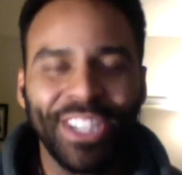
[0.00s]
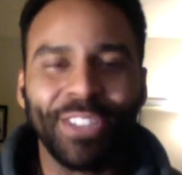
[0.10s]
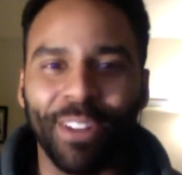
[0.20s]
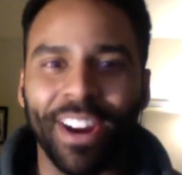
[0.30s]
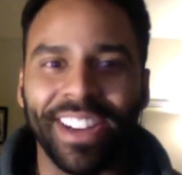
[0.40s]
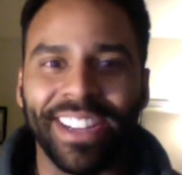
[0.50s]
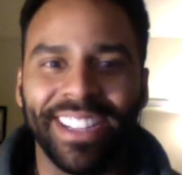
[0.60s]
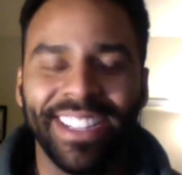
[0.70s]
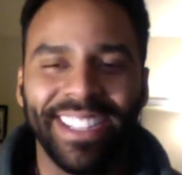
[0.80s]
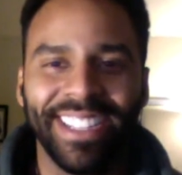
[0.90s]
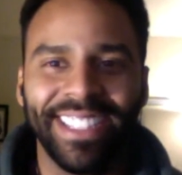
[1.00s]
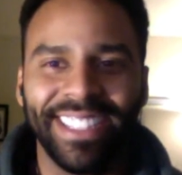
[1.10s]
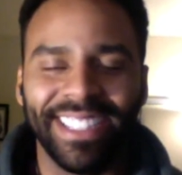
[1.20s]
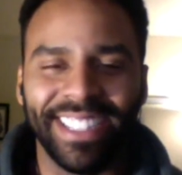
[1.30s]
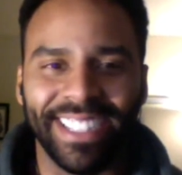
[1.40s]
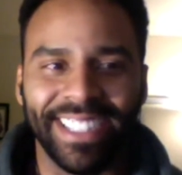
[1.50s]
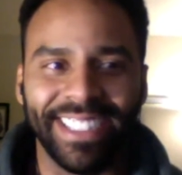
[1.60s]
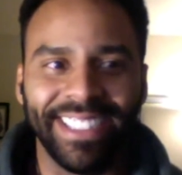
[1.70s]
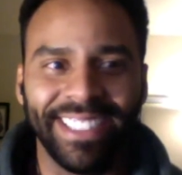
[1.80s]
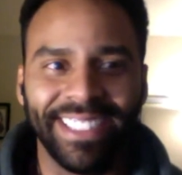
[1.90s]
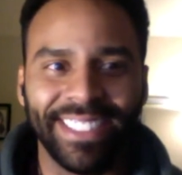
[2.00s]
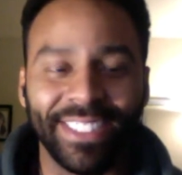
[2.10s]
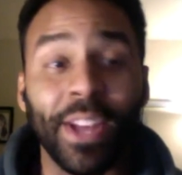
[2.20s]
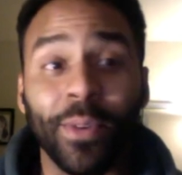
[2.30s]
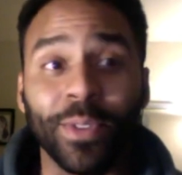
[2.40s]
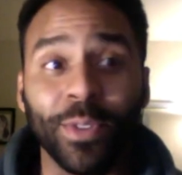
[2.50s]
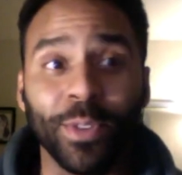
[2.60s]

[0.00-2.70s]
Right. So that was cool to